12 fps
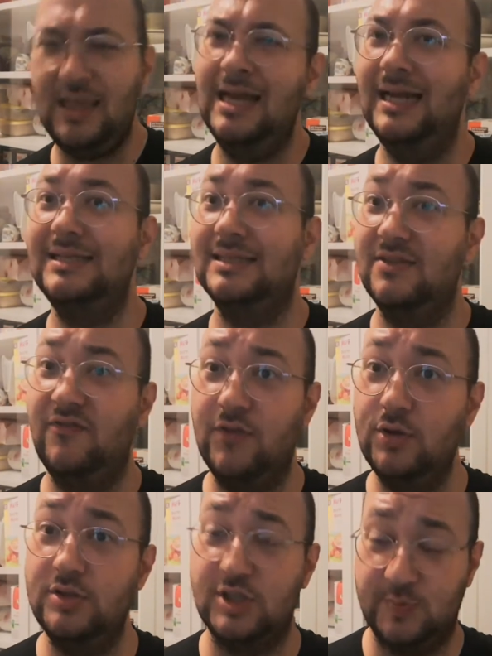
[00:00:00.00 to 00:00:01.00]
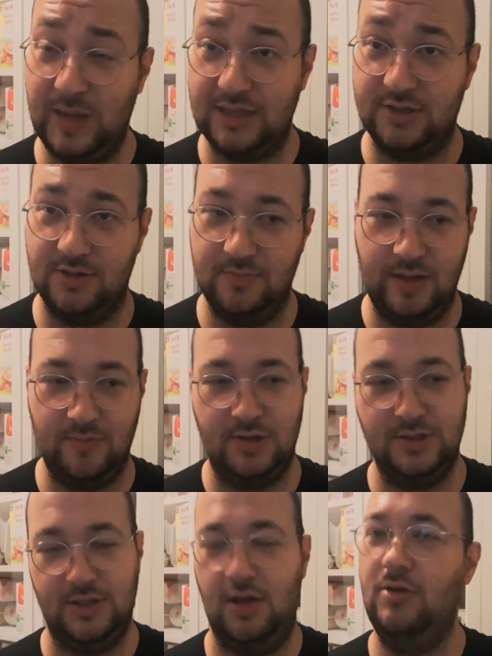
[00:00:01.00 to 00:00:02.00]
It's the full spectrum. It
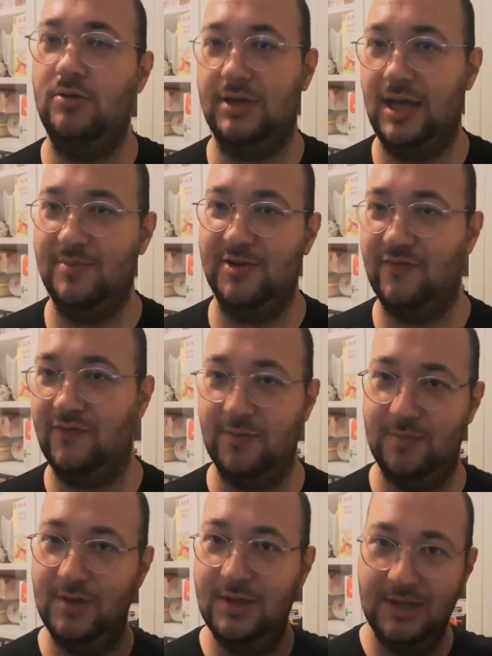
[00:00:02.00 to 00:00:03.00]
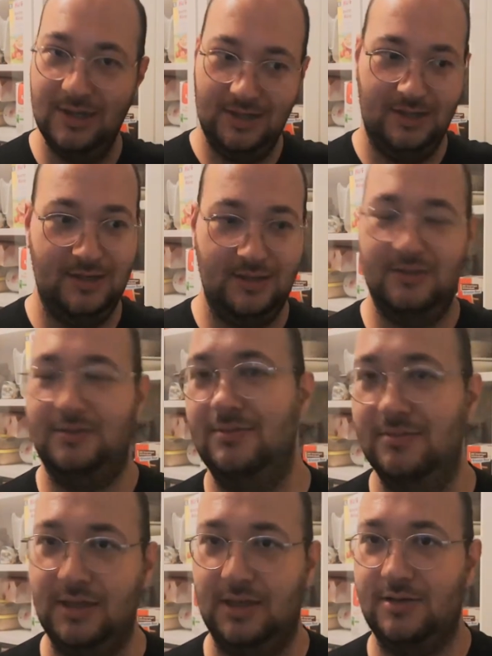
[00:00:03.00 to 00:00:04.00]
runs the whole gamut from,
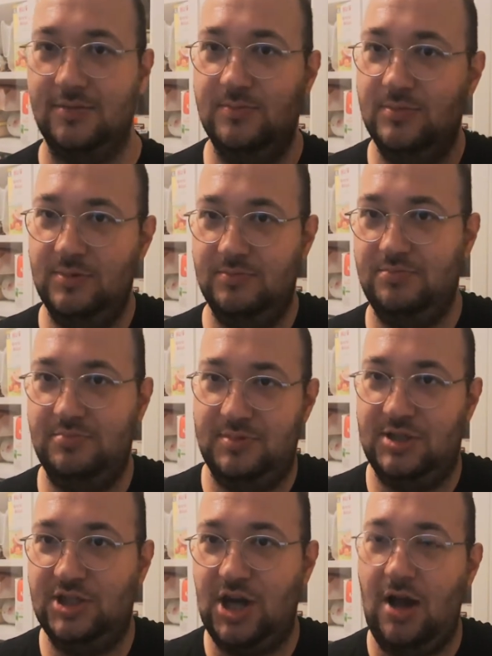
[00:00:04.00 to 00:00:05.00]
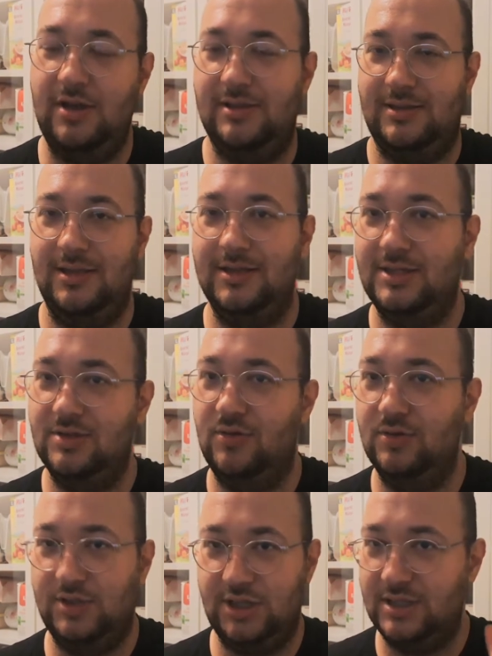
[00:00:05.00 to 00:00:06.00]
like, childless
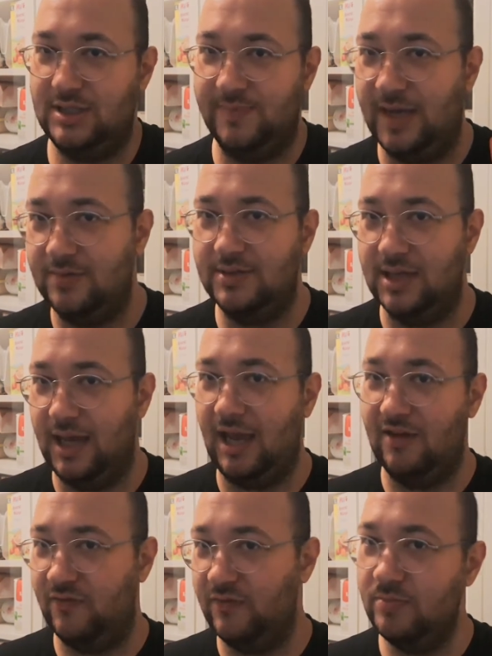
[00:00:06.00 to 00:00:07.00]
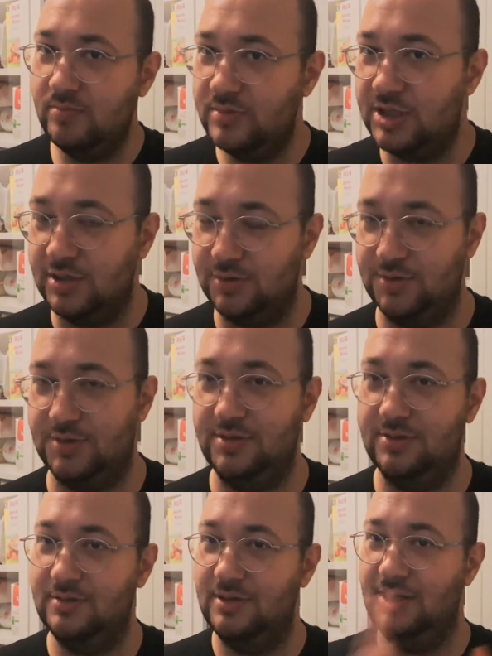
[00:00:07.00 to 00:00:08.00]
or just about to have
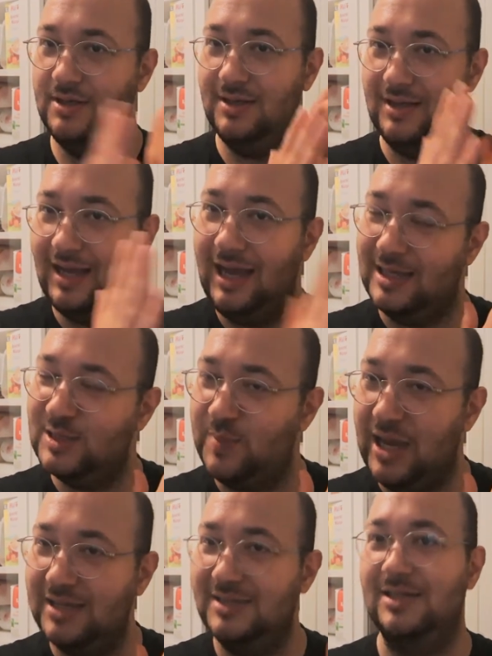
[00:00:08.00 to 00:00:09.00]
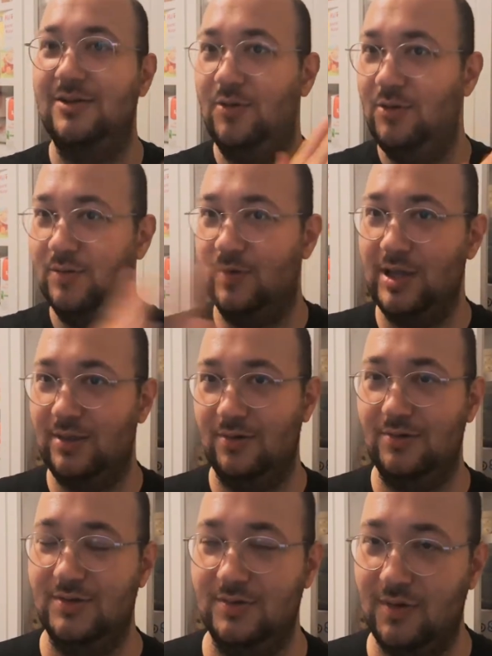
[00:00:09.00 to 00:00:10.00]
children expecting, all the way
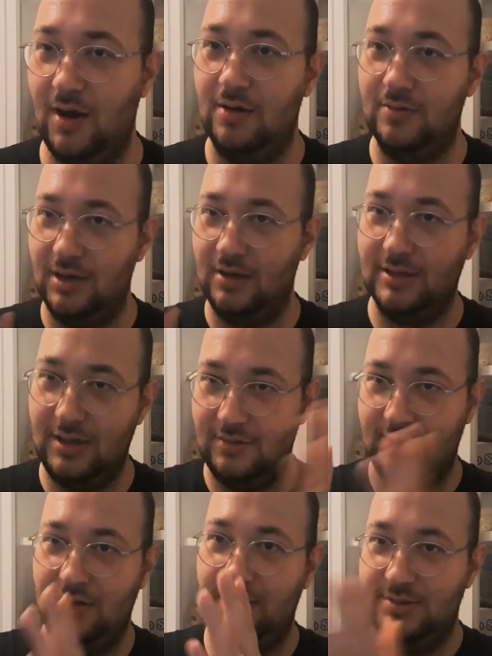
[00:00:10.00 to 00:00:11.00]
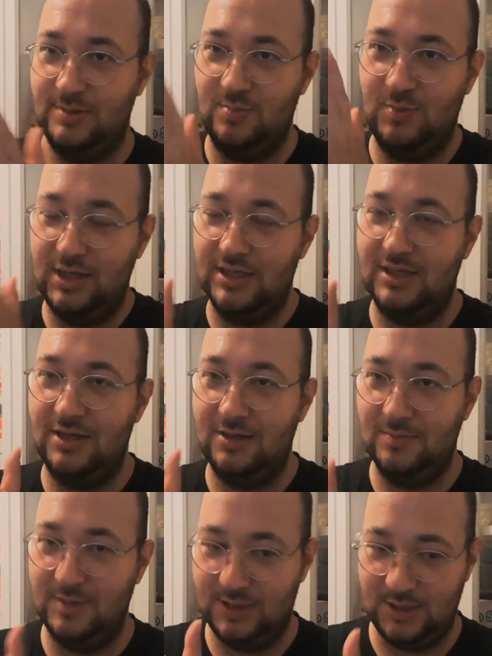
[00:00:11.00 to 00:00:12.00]
through to, oh God, why
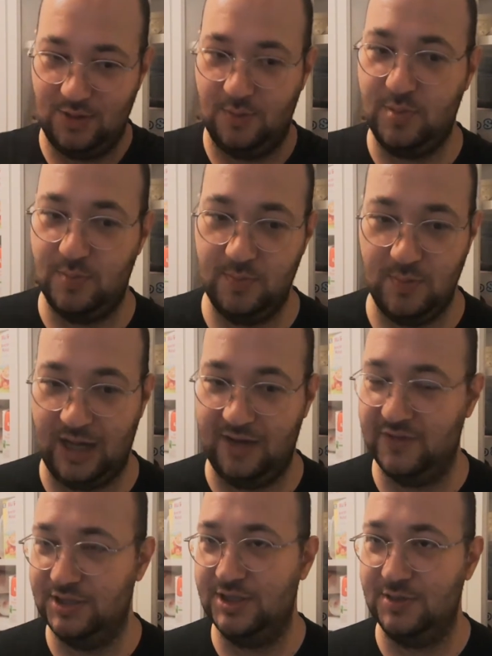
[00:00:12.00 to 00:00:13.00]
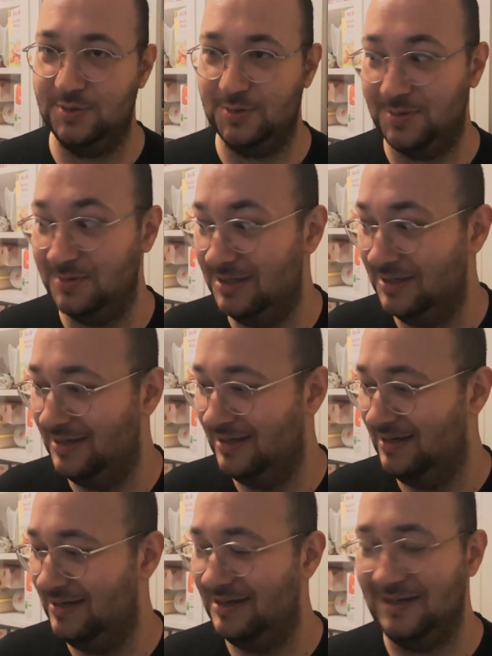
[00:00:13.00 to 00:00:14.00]
can't we stop having children,
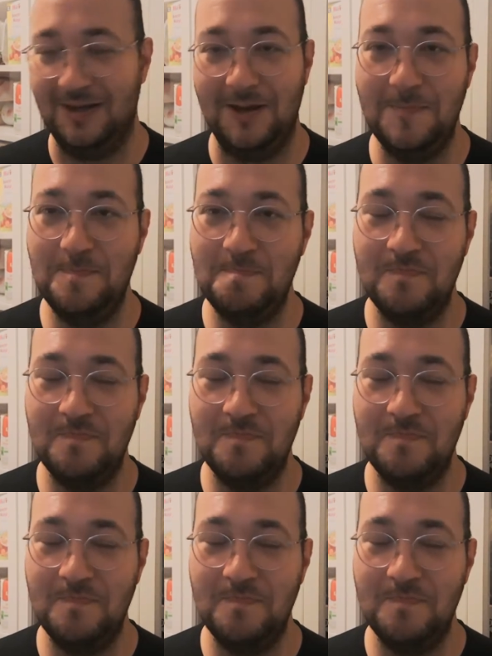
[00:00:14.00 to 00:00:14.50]
you know?